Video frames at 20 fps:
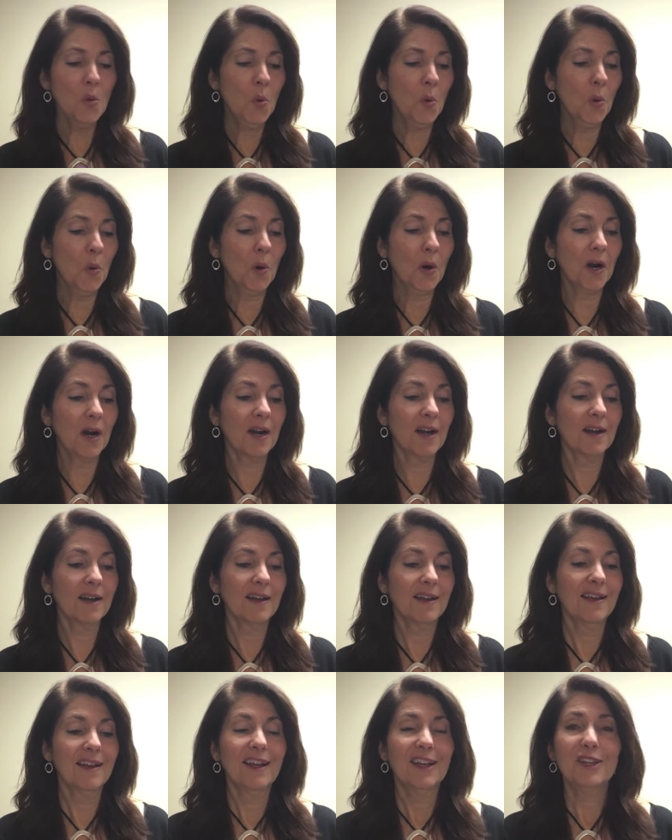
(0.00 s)
or
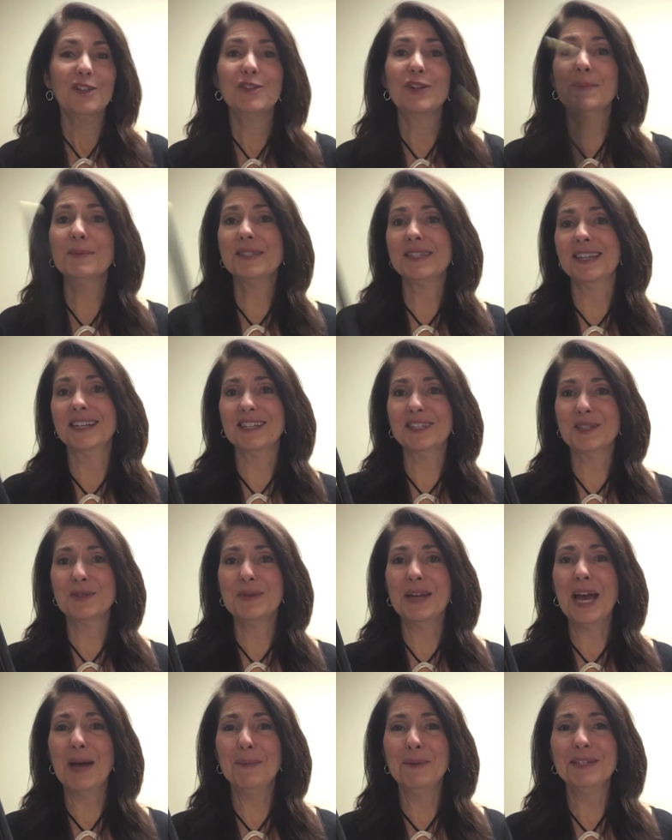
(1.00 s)
drumsticks.
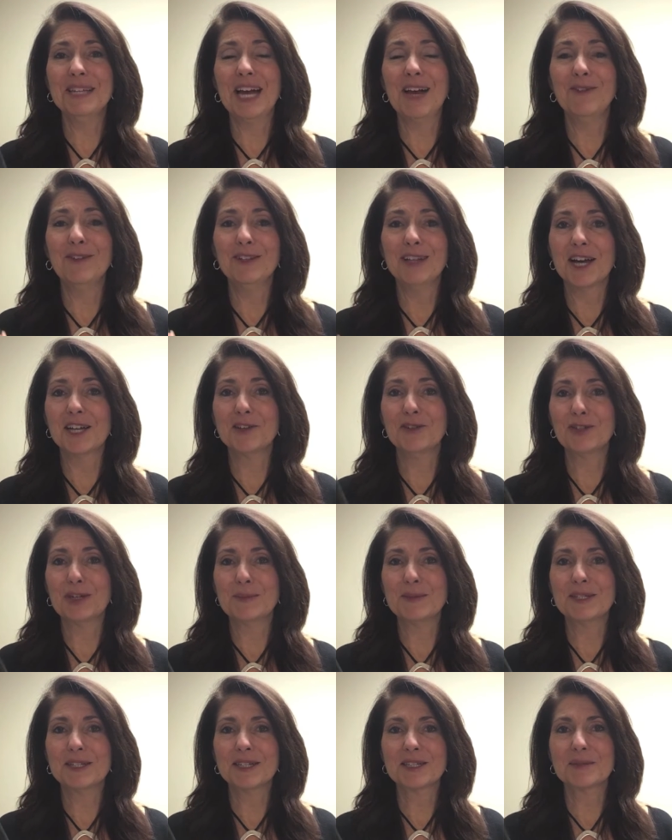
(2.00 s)
We happen to have a lot of
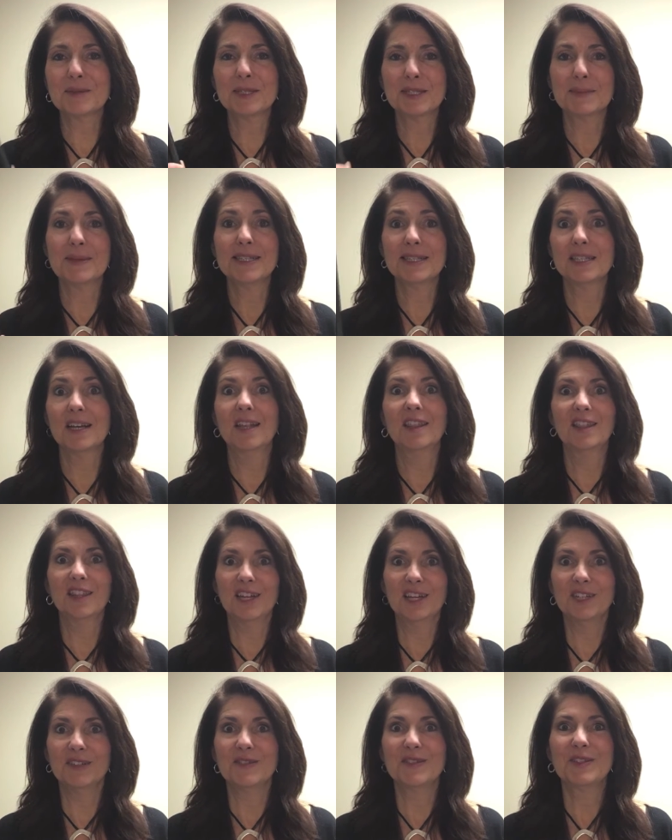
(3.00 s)
drumsticks because my son
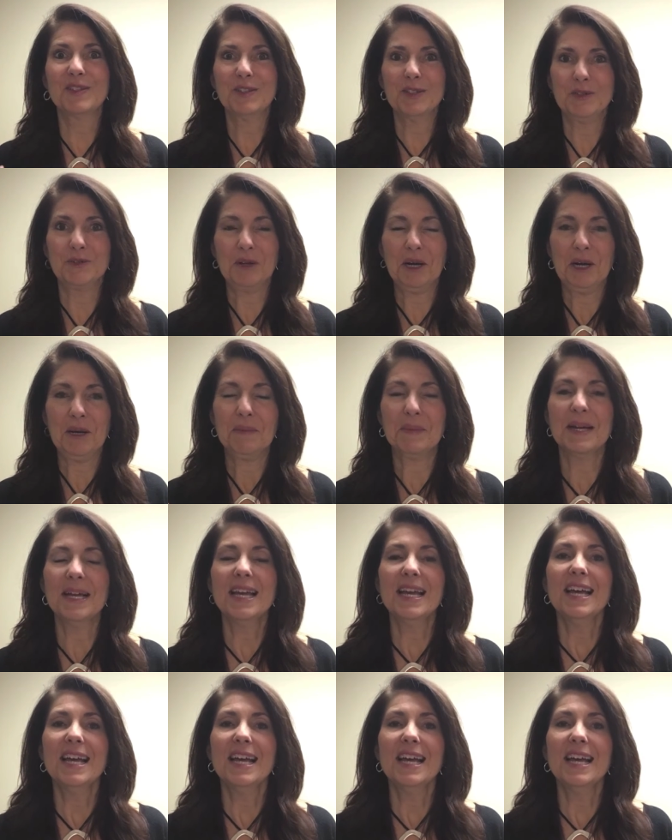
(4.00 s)
loves to drum.